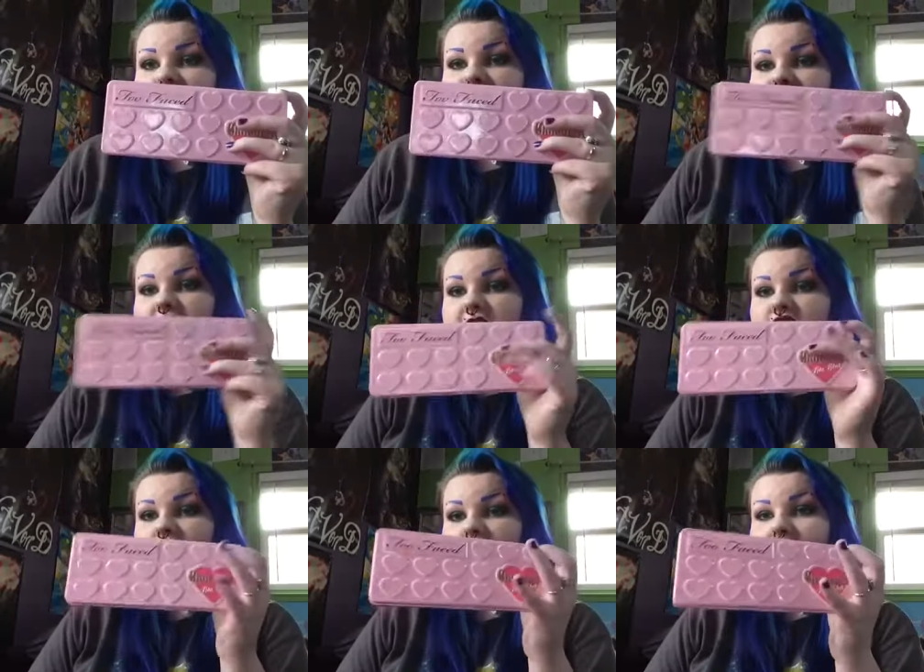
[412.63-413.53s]
Faced
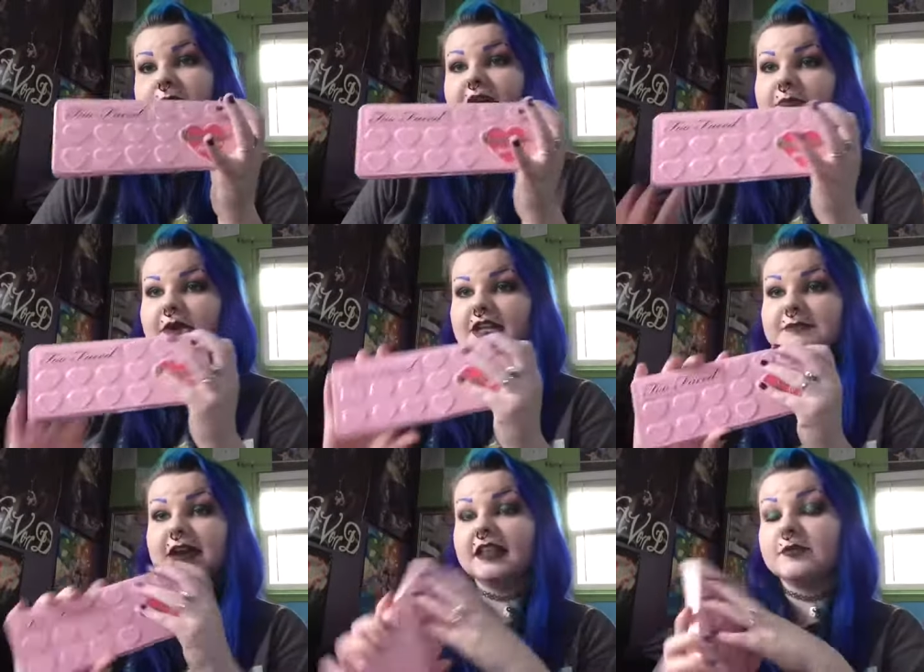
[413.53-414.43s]
Chocolate Bonbons
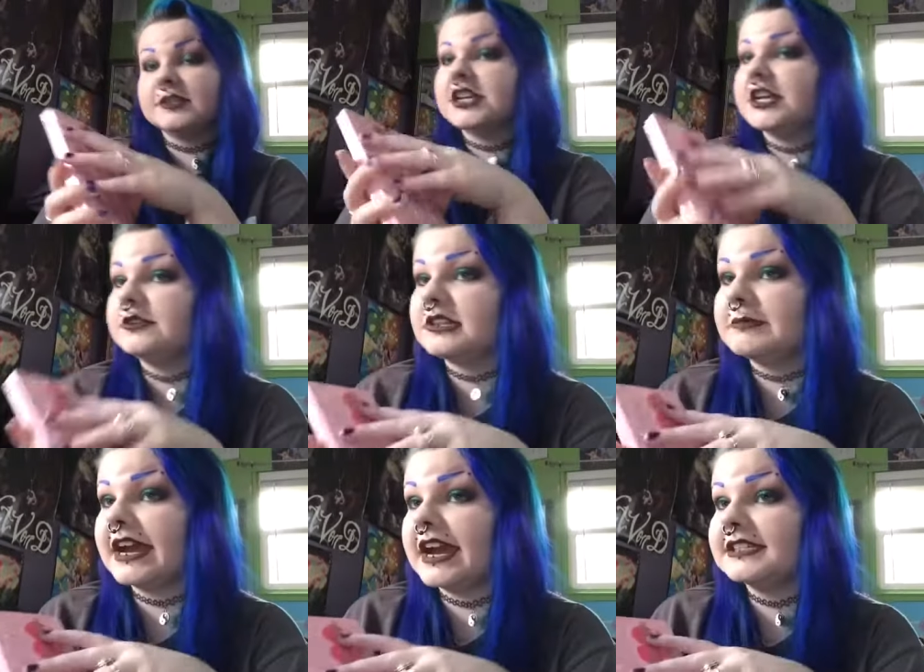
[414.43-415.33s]
palette, which I used on
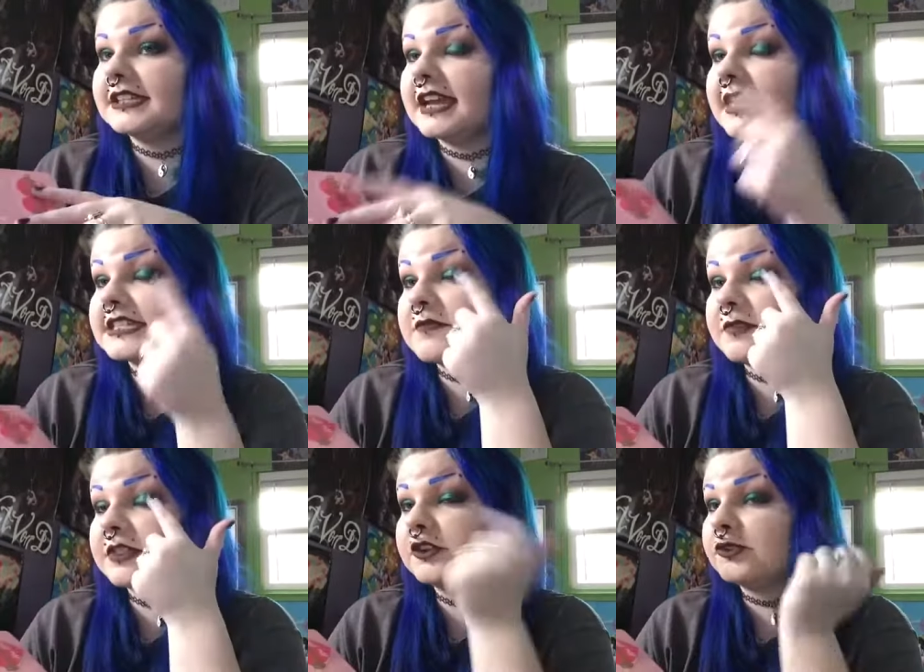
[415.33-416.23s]
my eyes today, except for
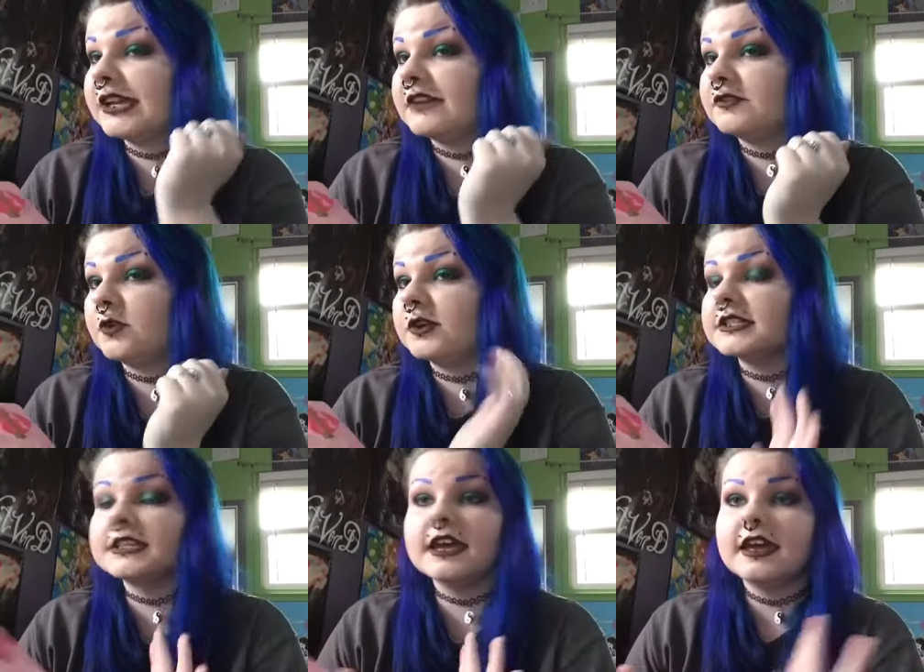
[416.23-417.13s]
the green, of
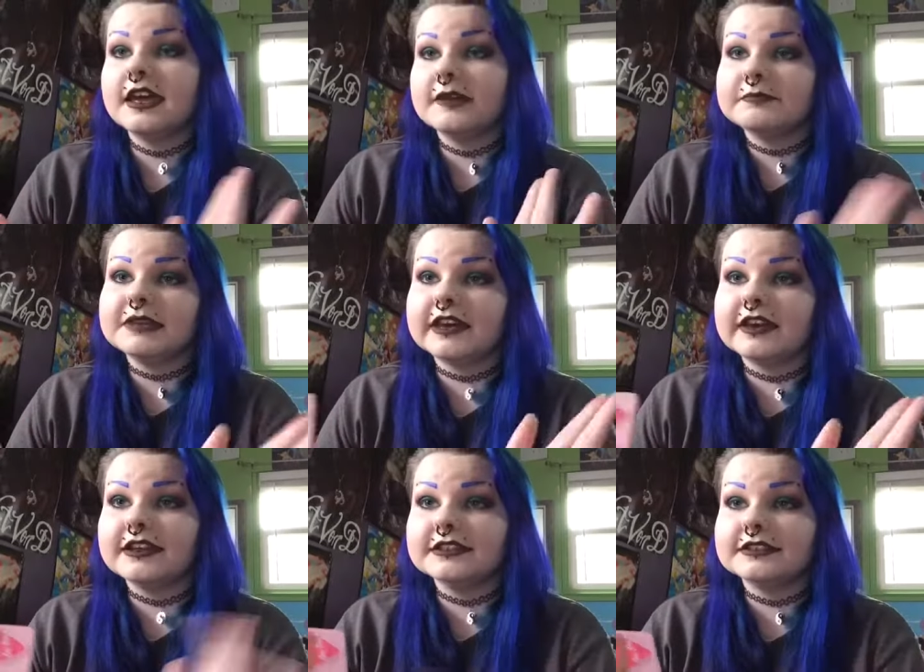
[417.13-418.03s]
course,
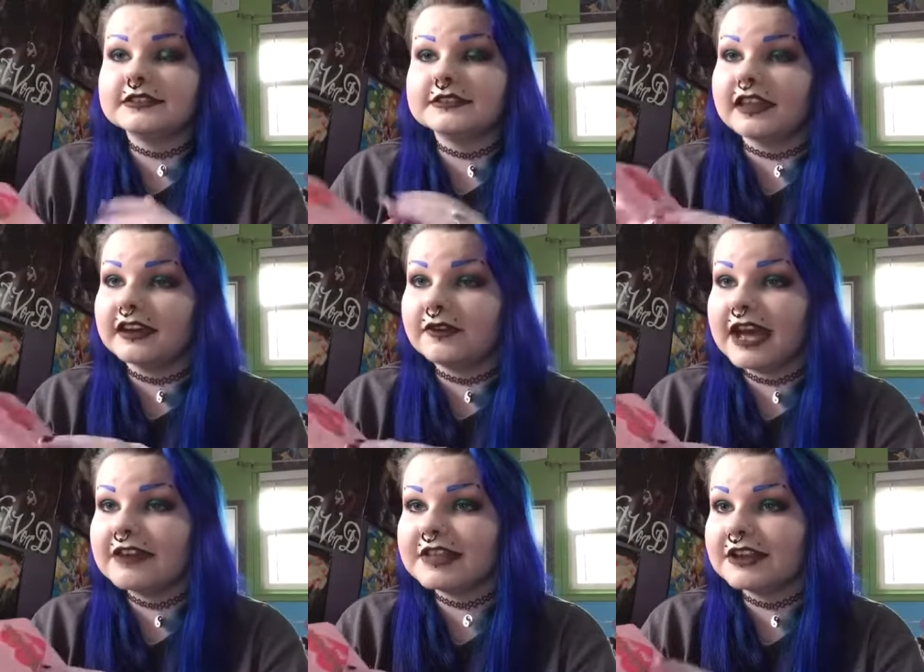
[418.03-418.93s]
because they don't
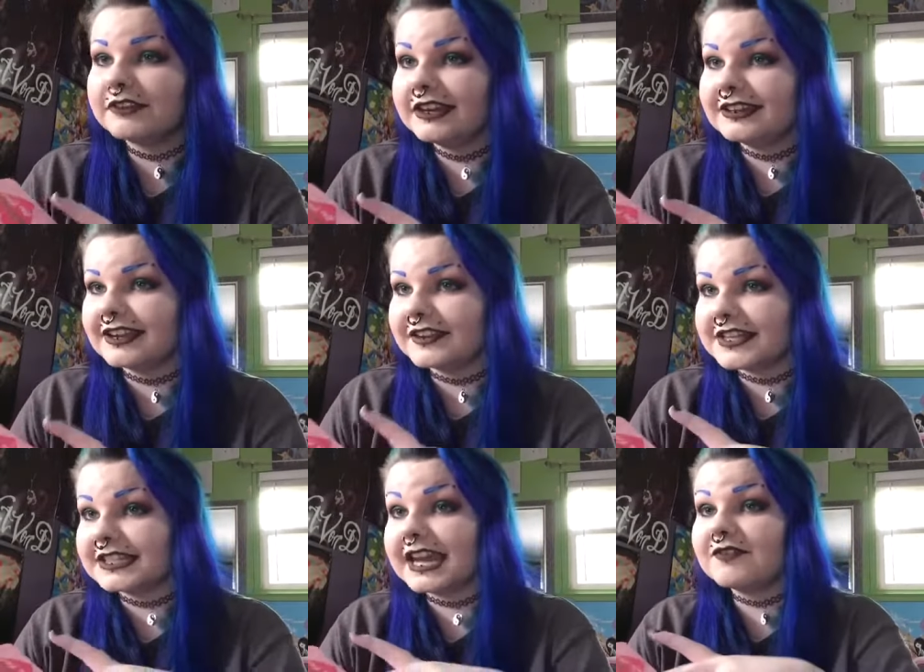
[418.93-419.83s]
have that green in there.
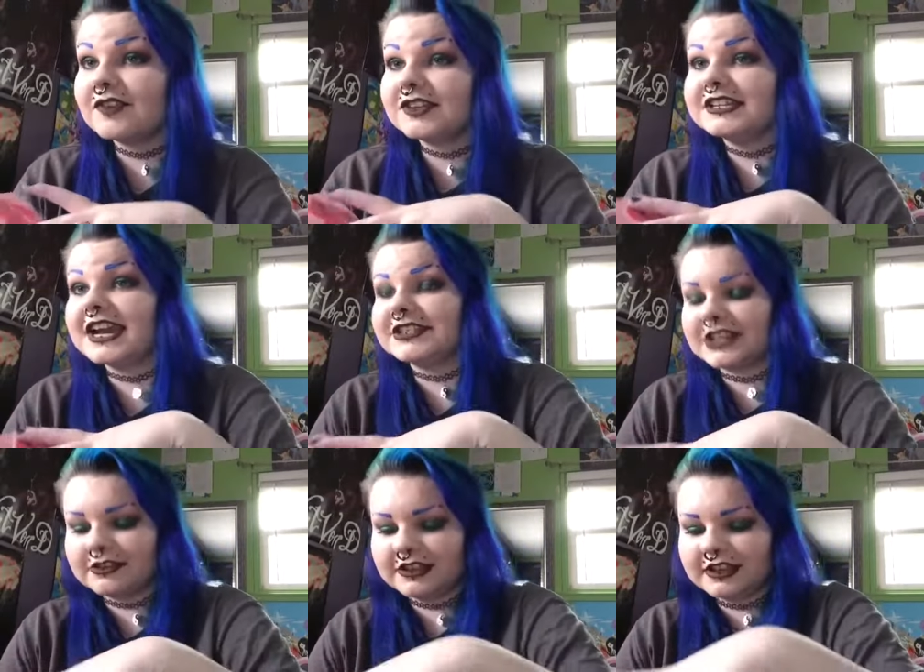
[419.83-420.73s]
That's a Kat Von D
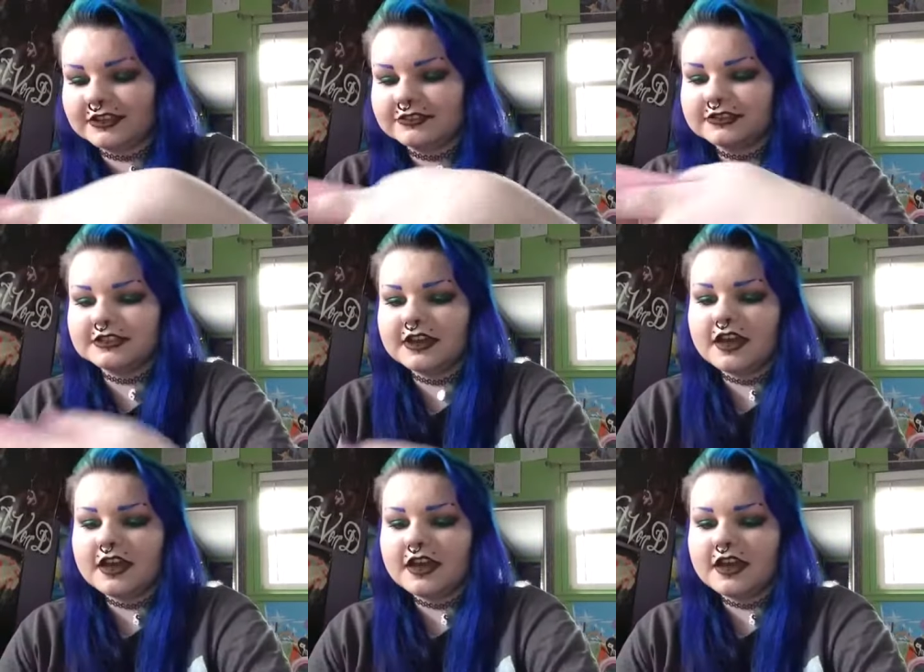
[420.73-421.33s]
eyeshadow that I used.